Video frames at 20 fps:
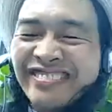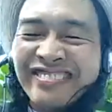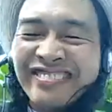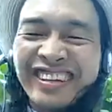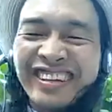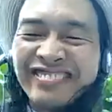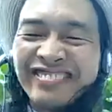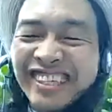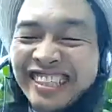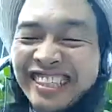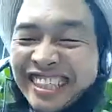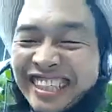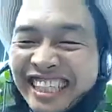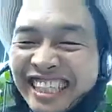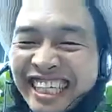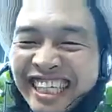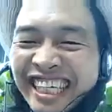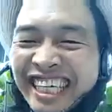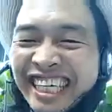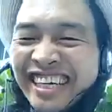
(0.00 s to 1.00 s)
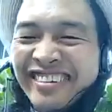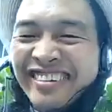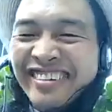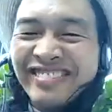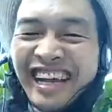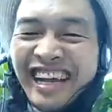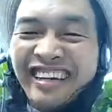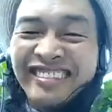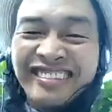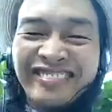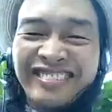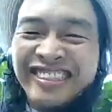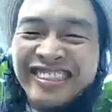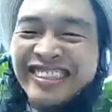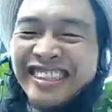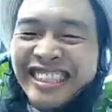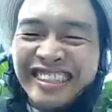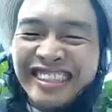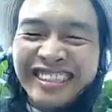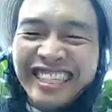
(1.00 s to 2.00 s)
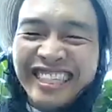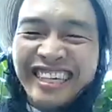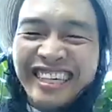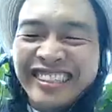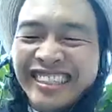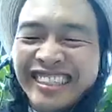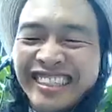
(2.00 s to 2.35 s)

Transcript: Berkeley to Mountain View, and it'll tell you,